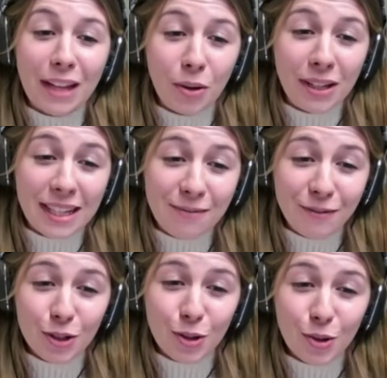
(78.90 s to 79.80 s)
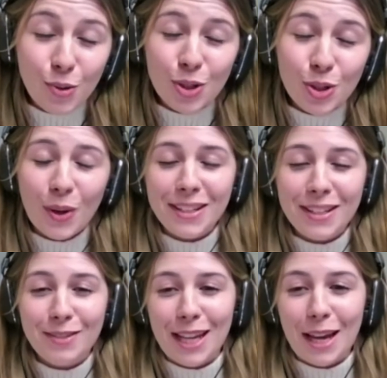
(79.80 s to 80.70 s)
We are only an infant school,
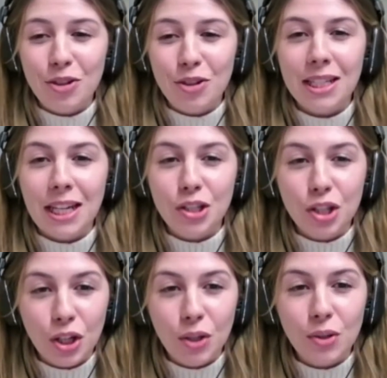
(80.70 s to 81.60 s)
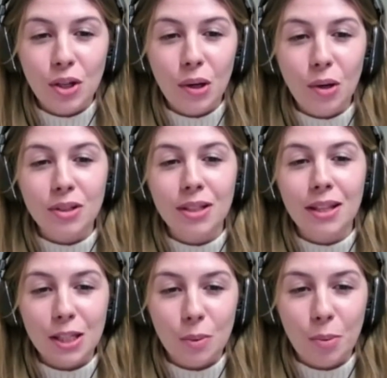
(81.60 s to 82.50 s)
so it's reception to year 2. So a
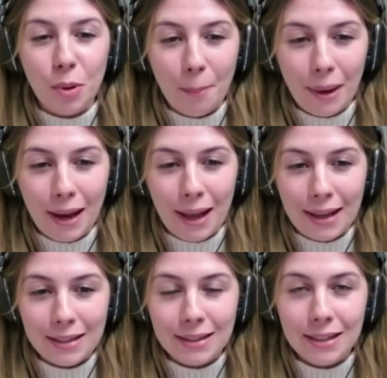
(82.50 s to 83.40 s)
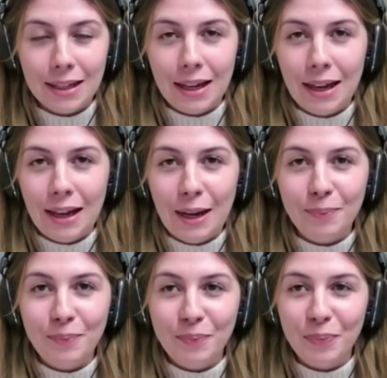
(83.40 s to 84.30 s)
lot of things we put in place
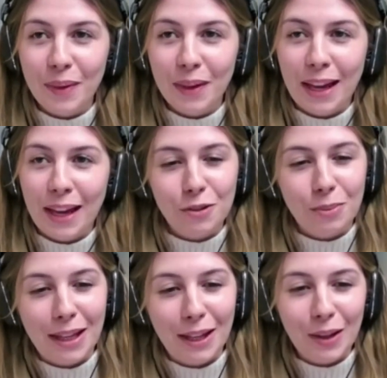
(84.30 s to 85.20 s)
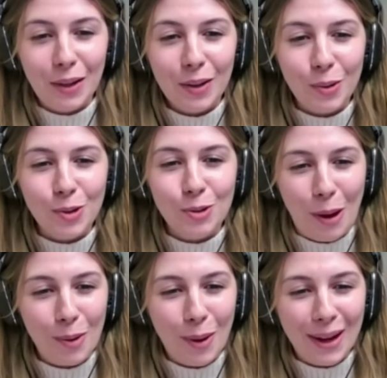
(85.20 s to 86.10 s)
have to be
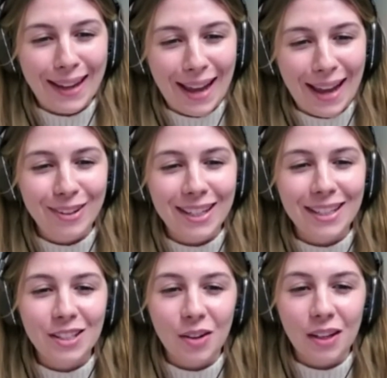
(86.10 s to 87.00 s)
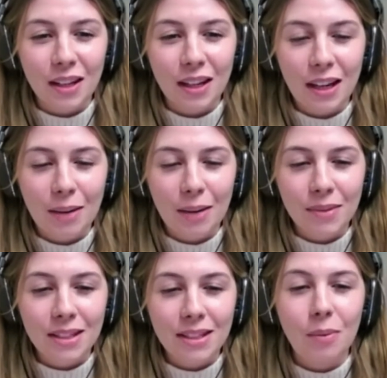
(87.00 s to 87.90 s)
thought about quite carefully, so that
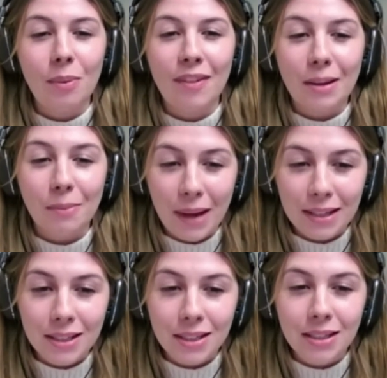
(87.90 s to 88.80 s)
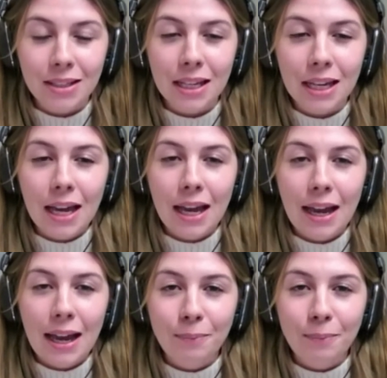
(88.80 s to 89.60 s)
things like when we've had ambassadors,